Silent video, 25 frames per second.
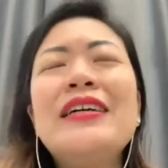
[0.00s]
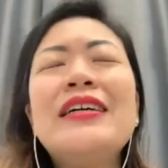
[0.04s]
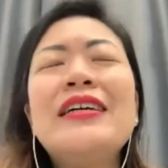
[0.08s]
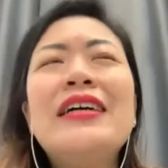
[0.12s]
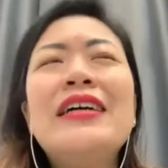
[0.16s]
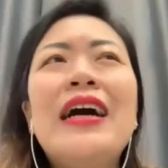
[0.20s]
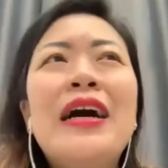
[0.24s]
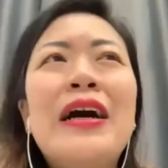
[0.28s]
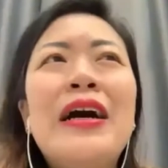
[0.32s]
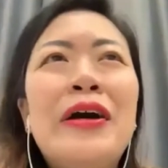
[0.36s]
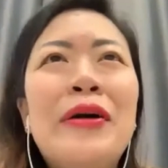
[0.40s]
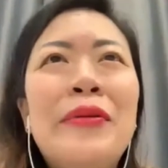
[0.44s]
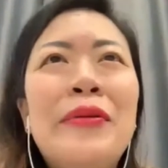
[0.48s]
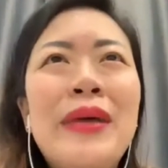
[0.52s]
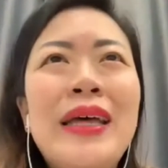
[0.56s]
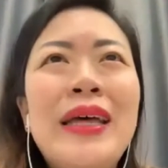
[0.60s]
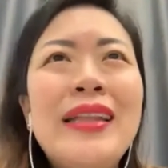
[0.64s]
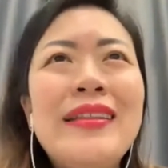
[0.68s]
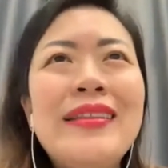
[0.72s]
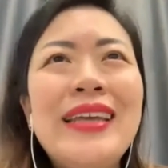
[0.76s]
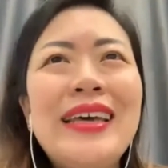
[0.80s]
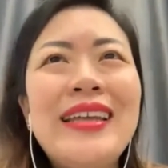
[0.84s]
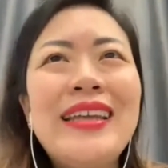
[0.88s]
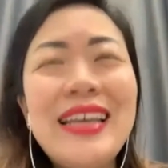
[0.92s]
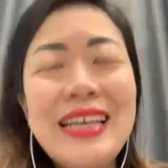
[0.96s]

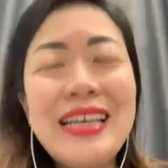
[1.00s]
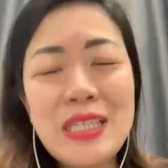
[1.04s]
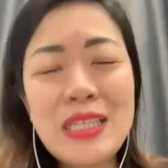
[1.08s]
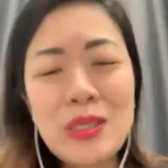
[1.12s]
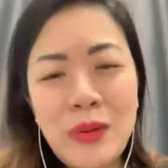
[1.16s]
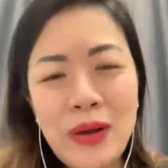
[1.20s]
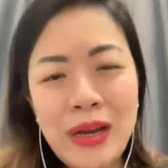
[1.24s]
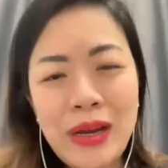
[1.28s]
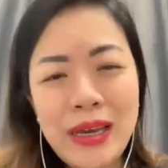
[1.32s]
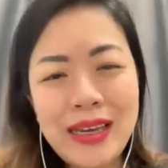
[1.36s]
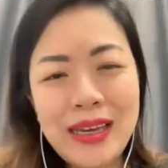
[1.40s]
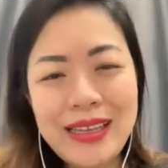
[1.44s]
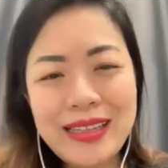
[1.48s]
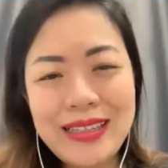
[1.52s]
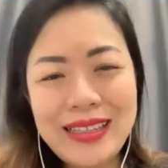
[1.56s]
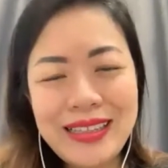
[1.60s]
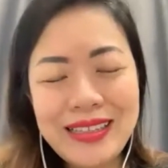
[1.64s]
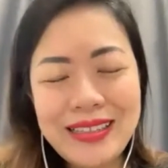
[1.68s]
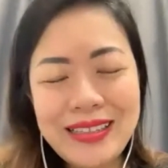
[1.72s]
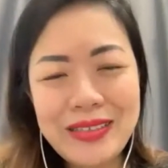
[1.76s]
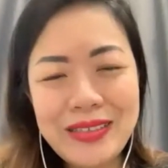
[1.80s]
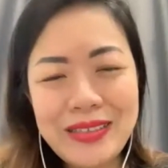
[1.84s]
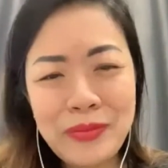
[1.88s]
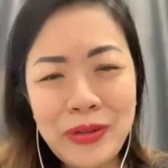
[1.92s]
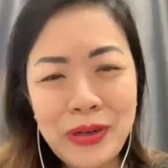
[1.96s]
And that's why
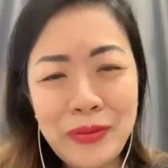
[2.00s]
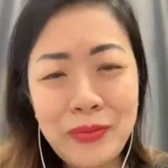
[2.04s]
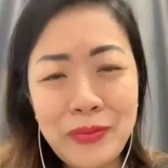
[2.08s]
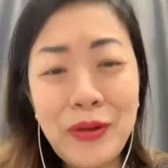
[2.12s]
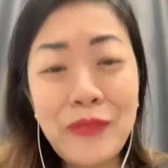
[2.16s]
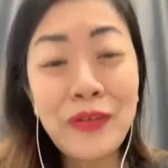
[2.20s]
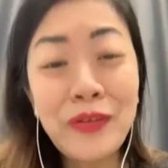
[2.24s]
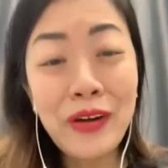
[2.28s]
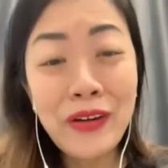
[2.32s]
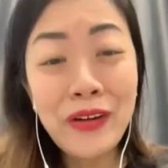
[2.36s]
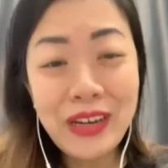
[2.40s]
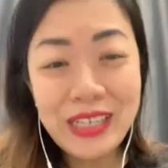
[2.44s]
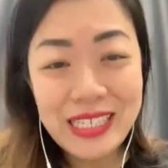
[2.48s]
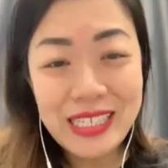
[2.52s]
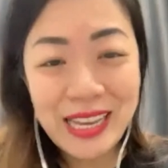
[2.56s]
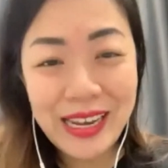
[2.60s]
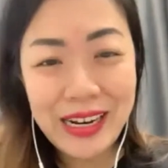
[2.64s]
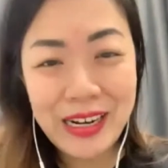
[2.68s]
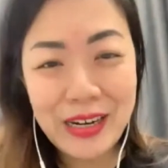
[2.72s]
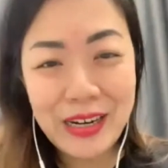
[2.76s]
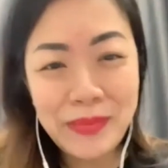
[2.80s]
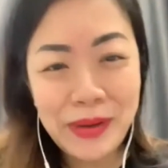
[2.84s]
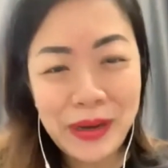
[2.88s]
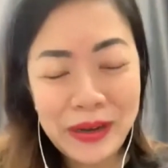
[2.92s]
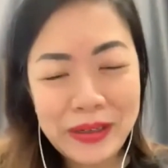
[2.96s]
we're very excited
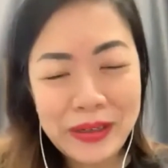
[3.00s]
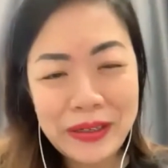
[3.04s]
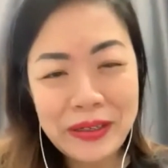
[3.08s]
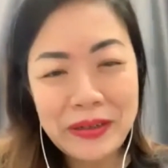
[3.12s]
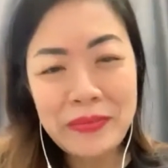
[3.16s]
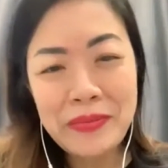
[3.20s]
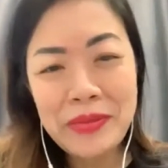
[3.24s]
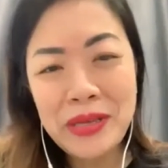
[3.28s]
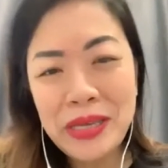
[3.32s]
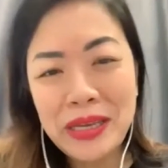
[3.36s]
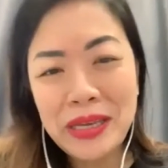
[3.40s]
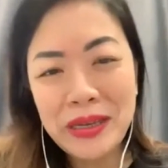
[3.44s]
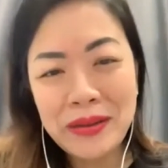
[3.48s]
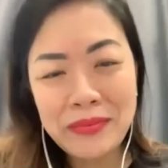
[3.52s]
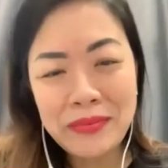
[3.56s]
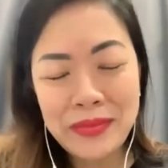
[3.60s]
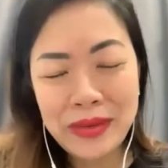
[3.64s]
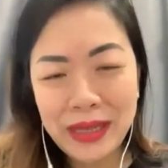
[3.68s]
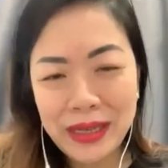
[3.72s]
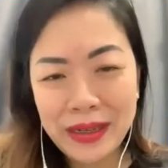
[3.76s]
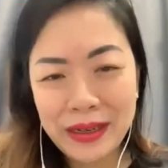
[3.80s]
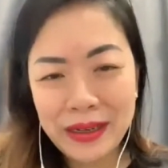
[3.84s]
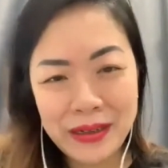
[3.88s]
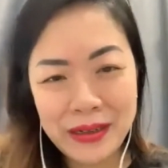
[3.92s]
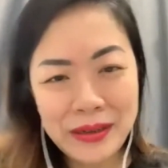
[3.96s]
about it, me and
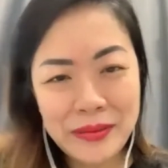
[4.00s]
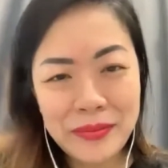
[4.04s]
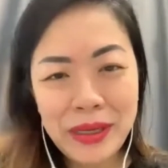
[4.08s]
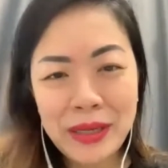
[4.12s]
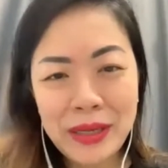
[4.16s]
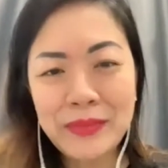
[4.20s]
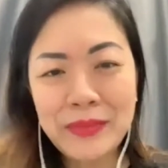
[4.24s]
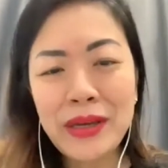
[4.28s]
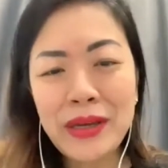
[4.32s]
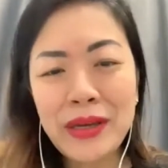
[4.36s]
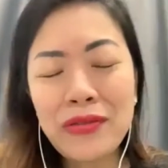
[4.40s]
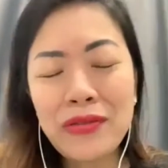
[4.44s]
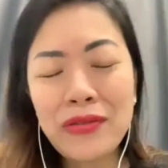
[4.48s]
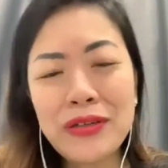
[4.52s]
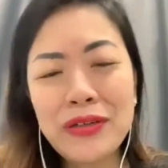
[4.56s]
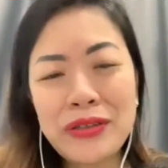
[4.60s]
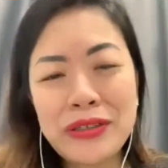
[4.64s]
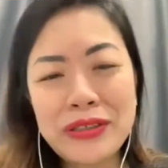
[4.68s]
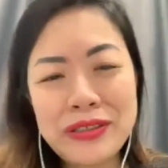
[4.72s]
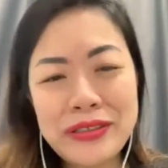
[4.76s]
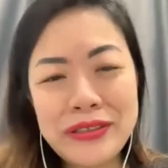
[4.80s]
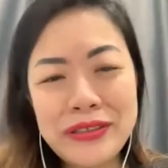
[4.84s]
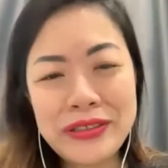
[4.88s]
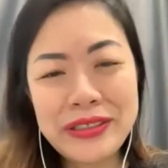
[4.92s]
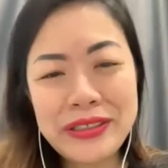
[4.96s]
my three
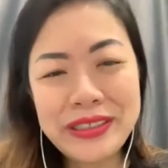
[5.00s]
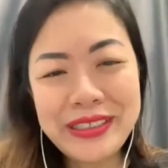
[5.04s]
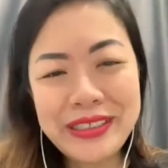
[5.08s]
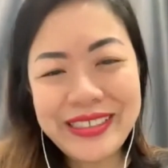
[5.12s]
daughters.